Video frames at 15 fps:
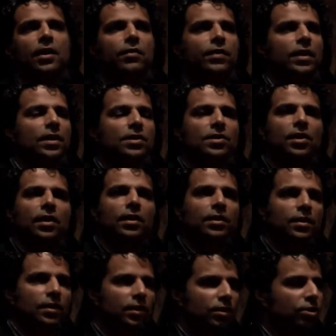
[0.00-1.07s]
if kids
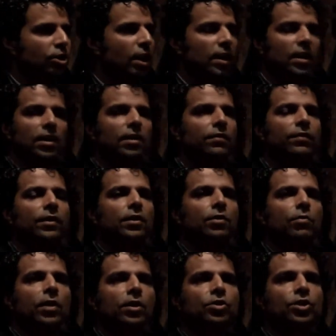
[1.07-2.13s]
aren't checking in for their
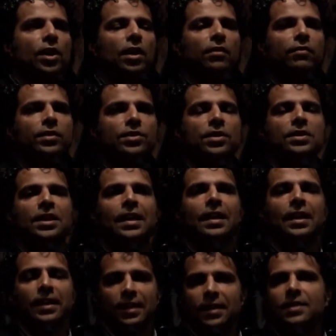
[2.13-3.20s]
well-child visits,
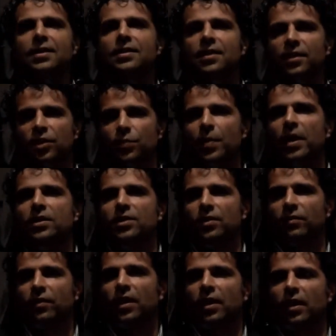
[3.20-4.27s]
this is
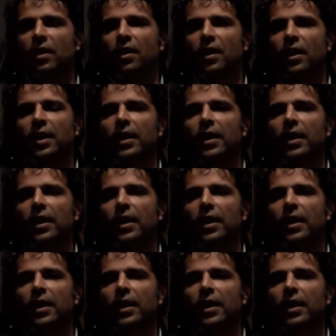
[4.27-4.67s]
expensive care.